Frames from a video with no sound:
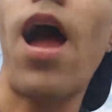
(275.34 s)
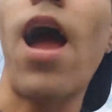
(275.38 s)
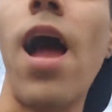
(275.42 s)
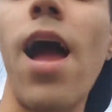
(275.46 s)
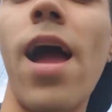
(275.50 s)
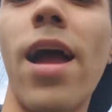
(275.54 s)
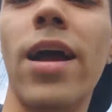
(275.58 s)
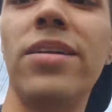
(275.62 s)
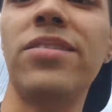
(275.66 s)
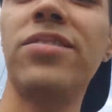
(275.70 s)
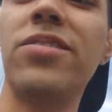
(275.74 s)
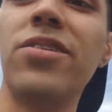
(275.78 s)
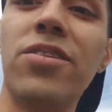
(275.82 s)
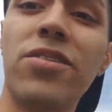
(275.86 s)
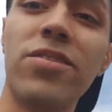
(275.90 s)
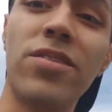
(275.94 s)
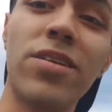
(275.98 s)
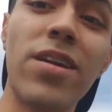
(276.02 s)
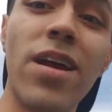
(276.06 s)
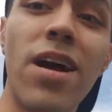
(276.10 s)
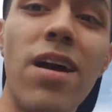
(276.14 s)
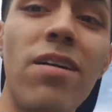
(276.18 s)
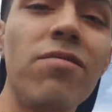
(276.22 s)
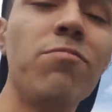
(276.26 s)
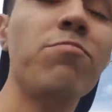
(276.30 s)
I turned it
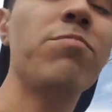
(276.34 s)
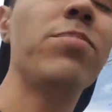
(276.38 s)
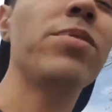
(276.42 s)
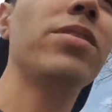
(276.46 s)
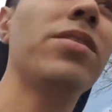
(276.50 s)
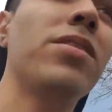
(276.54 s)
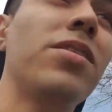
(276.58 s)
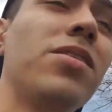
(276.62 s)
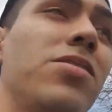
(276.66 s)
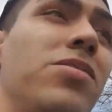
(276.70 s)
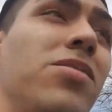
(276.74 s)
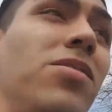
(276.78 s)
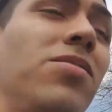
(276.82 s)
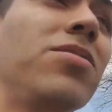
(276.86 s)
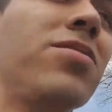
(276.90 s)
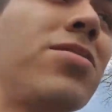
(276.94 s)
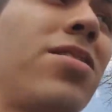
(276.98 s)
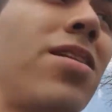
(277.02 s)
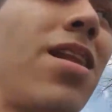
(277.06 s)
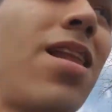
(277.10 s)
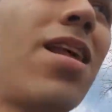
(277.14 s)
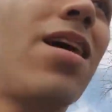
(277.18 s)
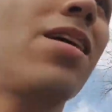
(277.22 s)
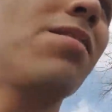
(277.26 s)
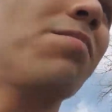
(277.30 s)
off because there was a
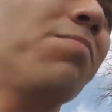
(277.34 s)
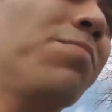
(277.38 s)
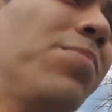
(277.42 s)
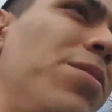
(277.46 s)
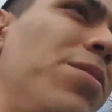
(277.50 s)
lot of